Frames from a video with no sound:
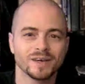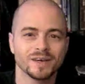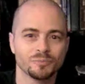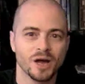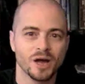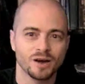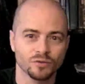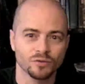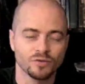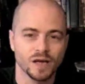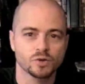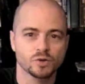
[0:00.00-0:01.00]
again, Packer
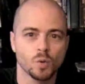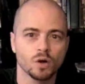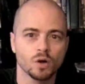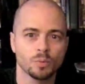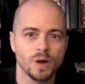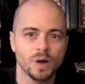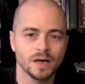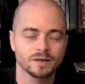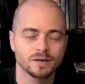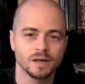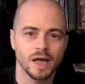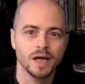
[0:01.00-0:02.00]
fans. Welcome back to
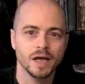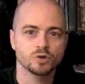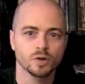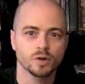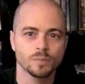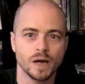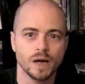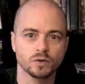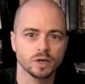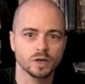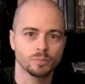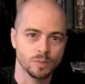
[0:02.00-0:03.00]
the Atrium at
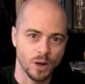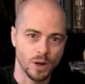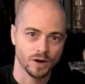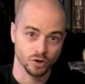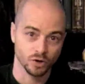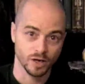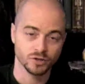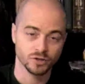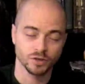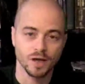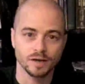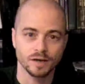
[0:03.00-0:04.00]

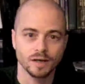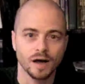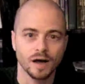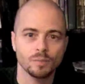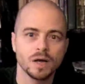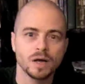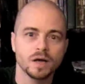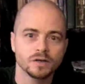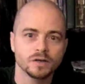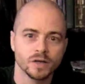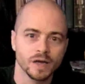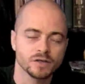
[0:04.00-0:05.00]
GreenBayPackerNation.com.
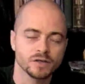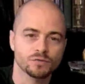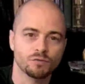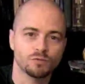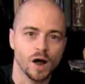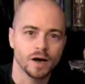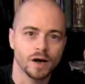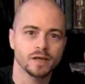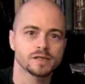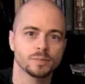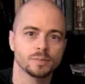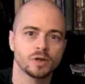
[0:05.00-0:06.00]
Today is Friday,
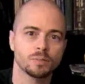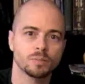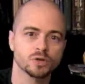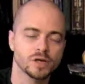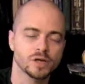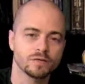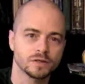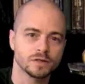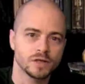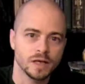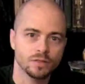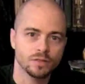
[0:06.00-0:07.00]
September
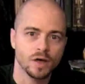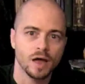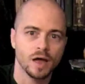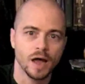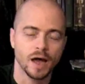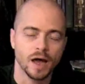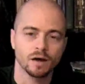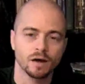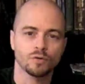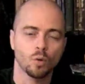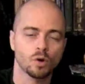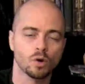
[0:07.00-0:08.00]
17th, and of
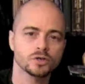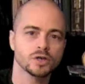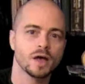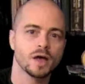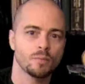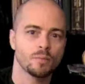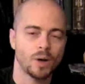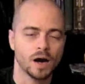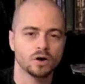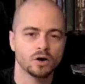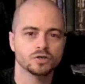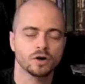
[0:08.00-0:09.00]
course,
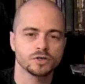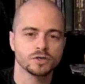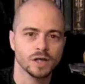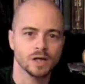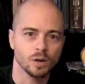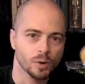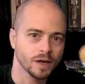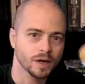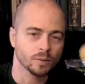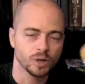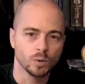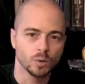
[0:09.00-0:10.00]
Packers are celebrating a
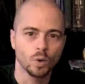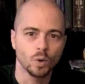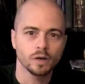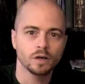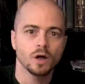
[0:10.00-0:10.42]
big win